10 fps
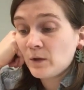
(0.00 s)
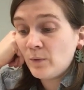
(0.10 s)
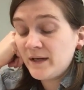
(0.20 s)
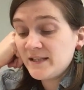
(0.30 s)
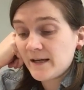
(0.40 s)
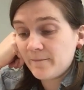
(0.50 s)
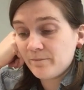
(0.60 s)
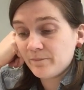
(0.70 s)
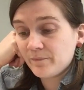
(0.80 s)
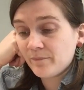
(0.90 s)
What is it?
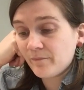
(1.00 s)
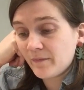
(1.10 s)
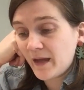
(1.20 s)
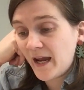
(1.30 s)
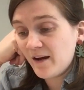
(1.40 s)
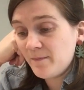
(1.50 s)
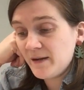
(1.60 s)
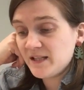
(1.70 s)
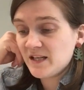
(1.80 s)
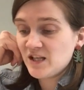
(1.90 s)
Harry
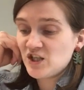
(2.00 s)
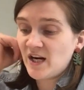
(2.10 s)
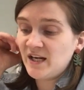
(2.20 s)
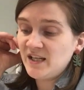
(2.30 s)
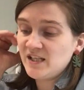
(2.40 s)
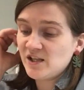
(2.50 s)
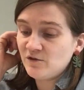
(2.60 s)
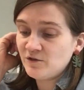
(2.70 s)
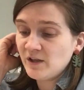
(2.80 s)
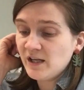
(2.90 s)
picked the shining
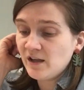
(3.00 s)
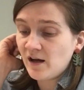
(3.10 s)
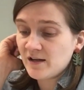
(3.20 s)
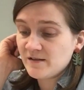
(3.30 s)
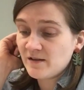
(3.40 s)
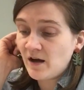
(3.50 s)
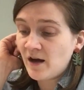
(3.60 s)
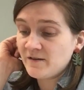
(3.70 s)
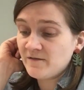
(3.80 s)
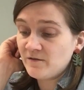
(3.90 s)
silvery cloth
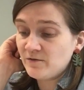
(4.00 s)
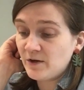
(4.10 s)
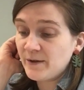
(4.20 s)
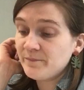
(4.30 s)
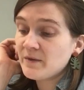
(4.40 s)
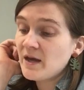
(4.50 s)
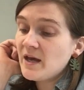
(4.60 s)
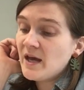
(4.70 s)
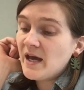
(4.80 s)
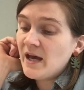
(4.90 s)
off the floor.
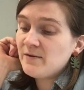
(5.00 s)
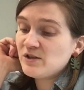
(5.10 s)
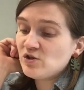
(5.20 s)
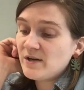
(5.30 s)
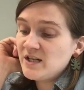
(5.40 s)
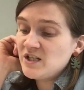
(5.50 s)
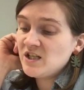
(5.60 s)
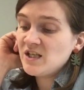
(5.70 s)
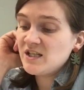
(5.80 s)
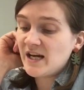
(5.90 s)
It was strange
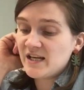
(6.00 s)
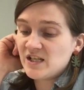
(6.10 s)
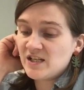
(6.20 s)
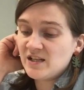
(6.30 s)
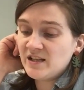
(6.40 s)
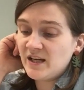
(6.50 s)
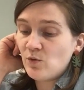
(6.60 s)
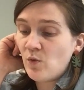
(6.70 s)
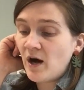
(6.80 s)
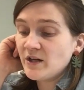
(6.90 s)
to the touch, like
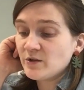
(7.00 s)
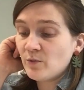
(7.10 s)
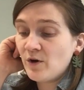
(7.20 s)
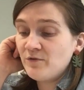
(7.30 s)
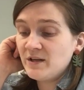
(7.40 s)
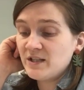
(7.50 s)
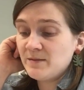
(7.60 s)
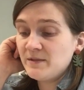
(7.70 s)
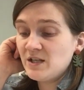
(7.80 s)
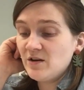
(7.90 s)
water woven
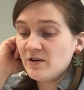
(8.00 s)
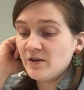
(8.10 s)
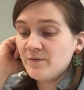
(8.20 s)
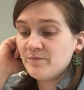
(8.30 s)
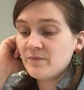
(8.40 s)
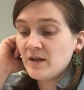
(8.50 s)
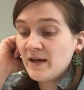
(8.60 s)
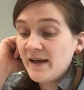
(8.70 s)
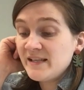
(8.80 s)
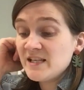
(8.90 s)
into material.
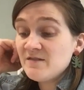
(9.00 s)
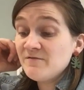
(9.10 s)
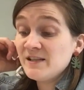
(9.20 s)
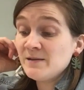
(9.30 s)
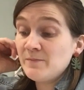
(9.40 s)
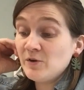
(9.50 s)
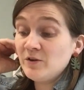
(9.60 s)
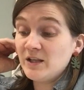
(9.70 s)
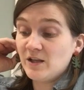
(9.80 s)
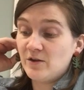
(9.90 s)
It's an
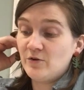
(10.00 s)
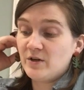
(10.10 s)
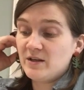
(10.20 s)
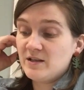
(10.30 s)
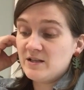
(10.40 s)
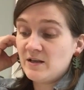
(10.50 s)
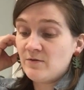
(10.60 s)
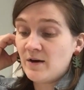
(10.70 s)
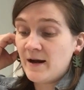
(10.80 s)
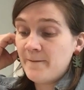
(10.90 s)
invisibility cloak,
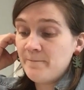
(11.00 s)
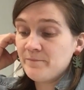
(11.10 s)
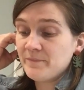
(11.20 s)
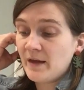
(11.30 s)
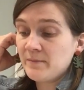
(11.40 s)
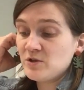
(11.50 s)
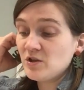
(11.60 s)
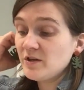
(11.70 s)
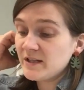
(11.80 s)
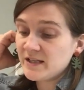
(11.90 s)
said Ron. I'm
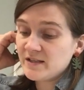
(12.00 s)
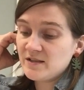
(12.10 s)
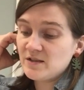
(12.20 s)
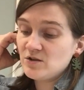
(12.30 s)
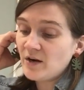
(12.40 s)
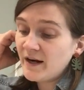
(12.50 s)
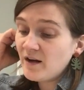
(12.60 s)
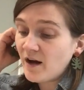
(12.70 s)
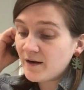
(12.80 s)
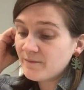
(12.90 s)
sure it is. Try it
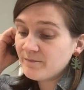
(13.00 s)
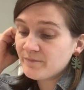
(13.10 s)
on.